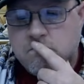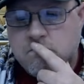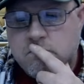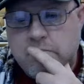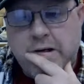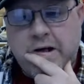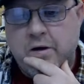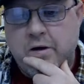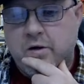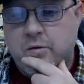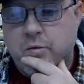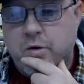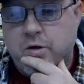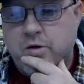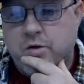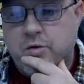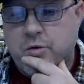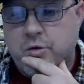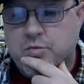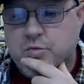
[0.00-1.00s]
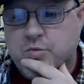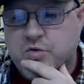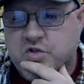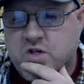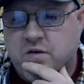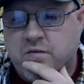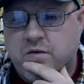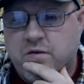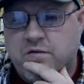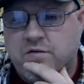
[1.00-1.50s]
I can run you through some
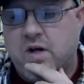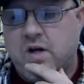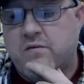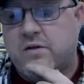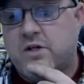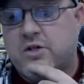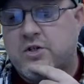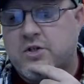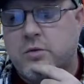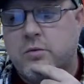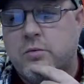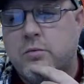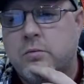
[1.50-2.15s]
stuff if you have an issue.